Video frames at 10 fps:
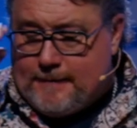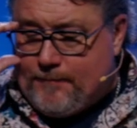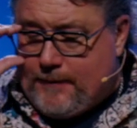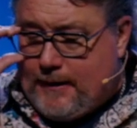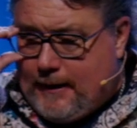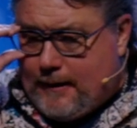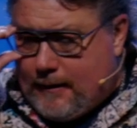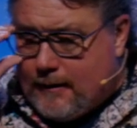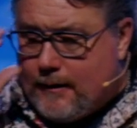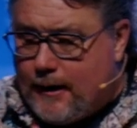
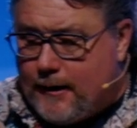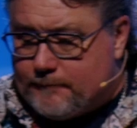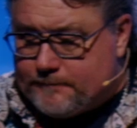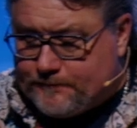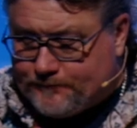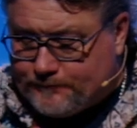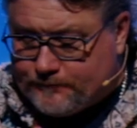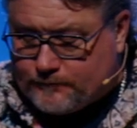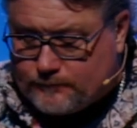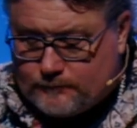
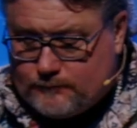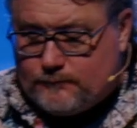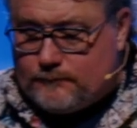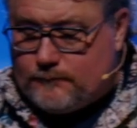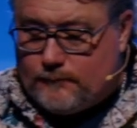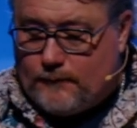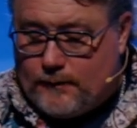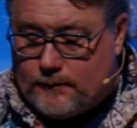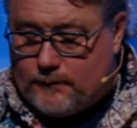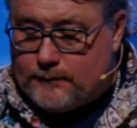
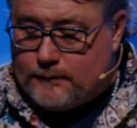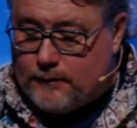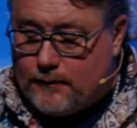(no one is talking)